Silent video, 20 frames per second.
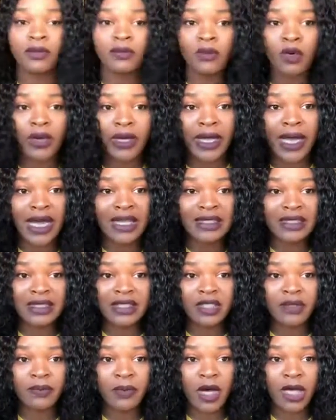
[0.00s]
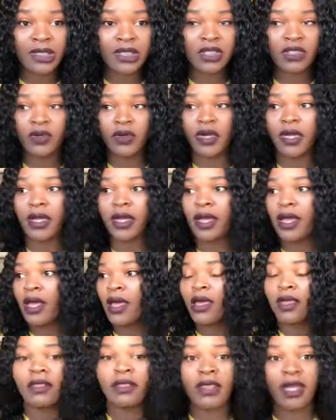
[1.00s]
boric acid suppository,
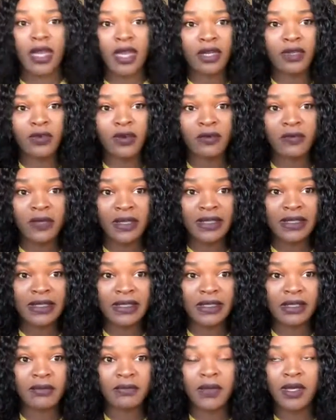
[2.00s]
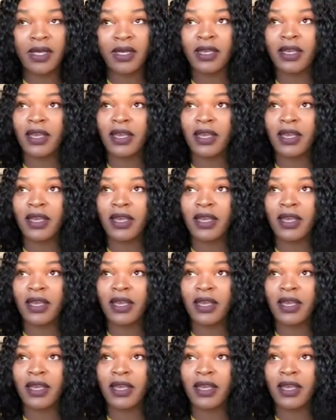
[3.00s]
then I do a V-Steam,